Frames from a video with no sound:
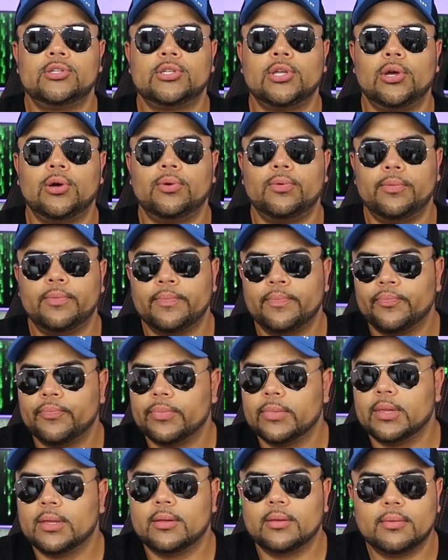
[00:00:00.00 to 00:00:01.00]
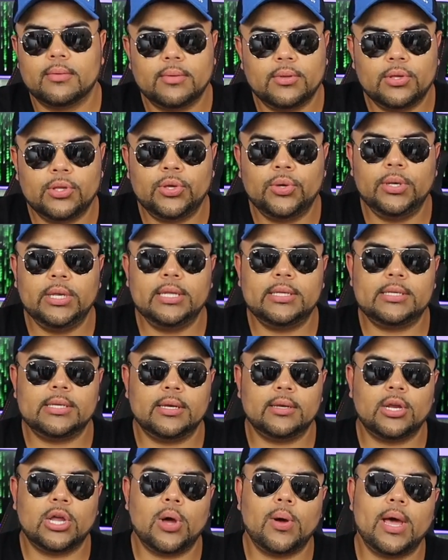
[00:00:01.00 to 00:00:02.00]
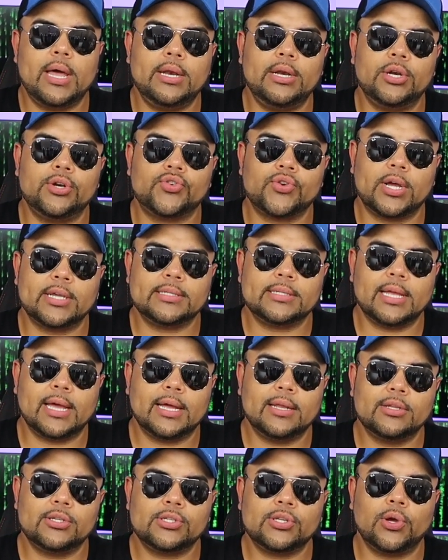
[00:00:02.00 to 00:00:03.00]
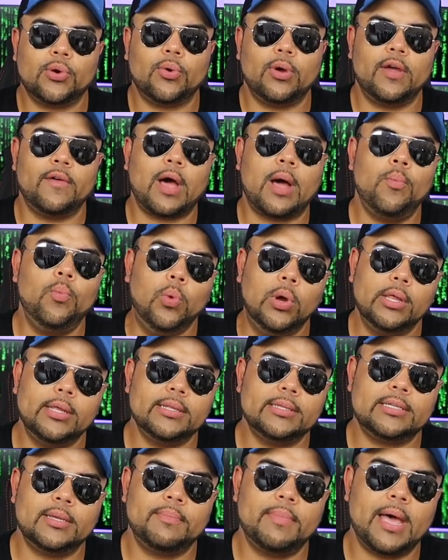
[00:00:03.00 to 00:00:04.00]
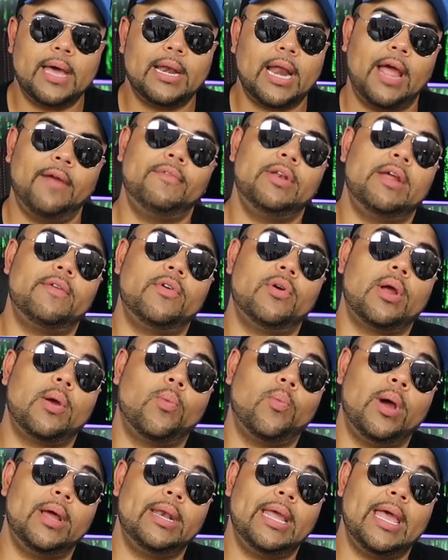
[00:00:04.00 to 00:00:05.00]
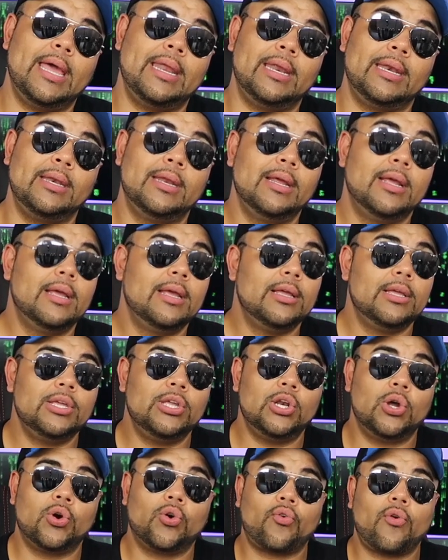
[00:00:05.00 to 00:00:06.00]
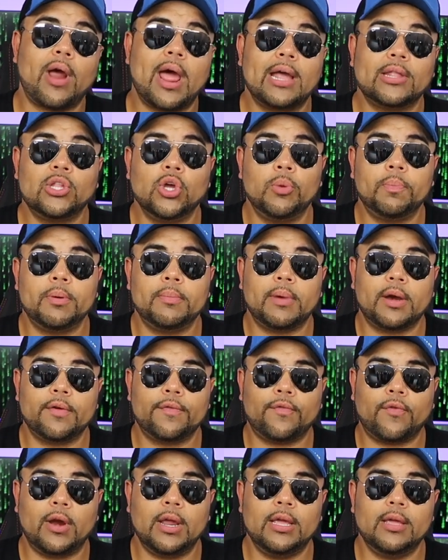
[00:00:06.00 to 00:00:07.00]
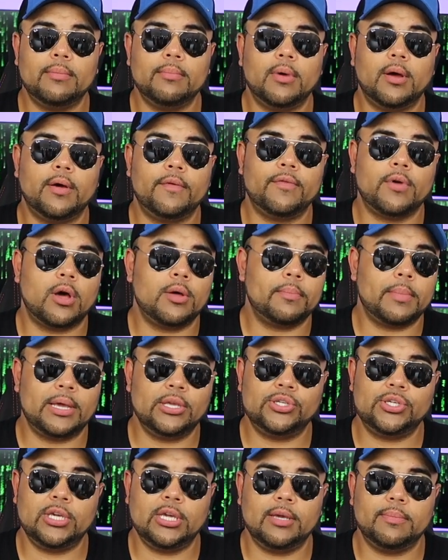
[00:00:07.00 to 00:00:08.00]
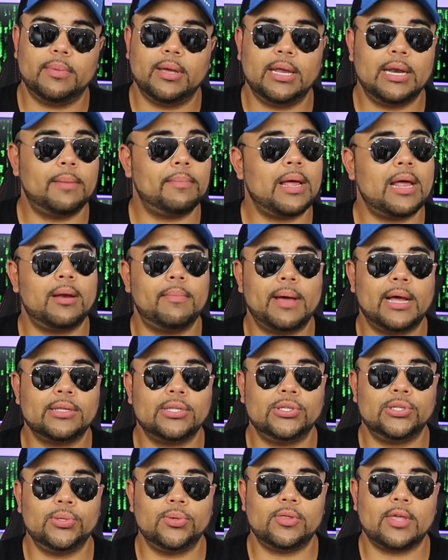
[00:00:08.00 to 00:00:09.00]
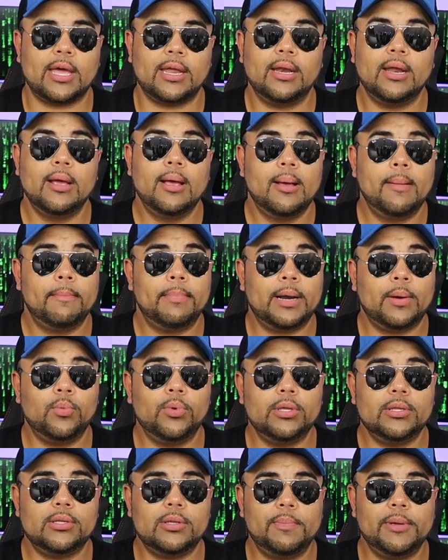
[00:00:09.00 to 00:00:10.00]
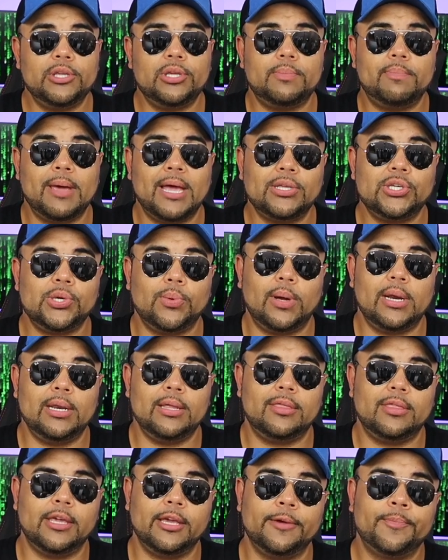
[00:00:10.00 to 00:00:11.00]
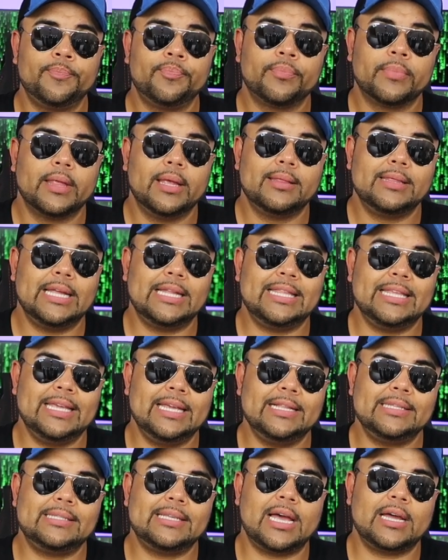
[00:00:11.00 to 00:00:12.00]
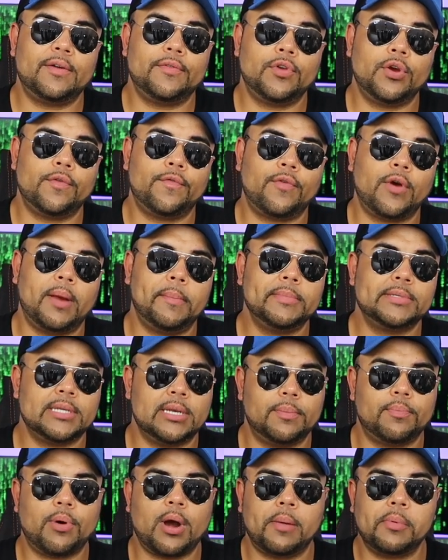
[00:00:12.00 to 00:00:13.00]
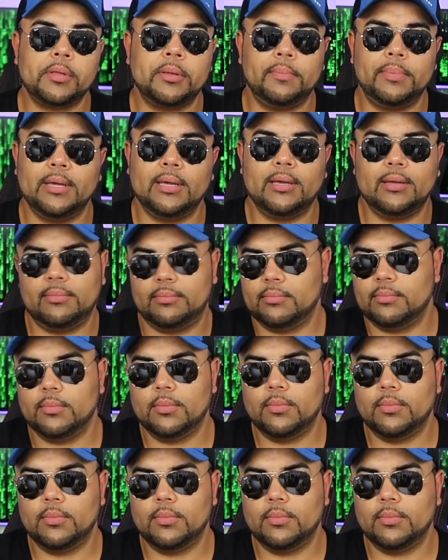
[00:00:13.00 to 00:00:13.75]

So you need to go ahead and address that. So I'm willing to bet, I've never went ahead and cracked open my frame on my Jeep, and I'm not about to do that, but I'm willing to bet you anything that the inside of your frame is going to probably be